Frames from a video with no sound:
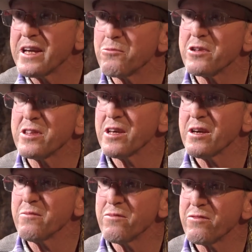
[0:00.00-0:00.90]
plane with
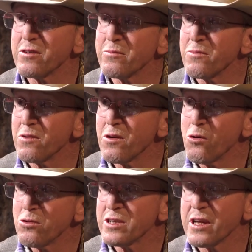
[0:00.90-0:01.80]
him from
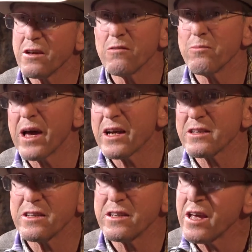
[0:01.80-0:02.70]
Oakdale
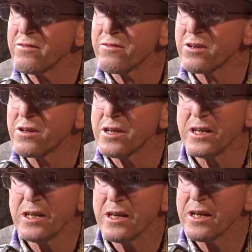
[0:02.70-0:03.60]
back to Denver,
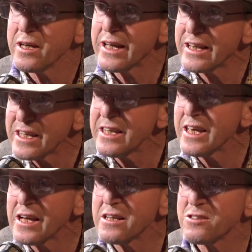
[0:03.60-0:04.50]
and
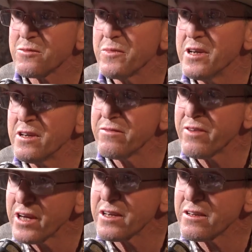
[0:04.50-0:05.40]
he asked me
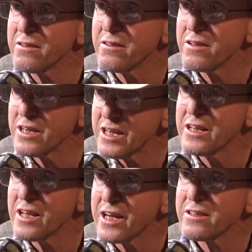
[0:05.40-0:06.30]
if
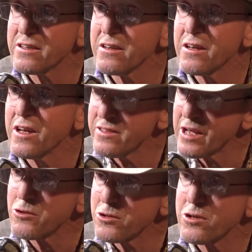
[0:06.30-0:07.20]
he'd like to,
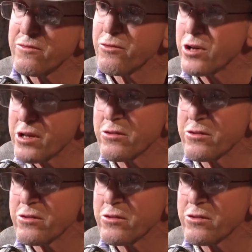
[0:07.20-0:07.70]
they were looking for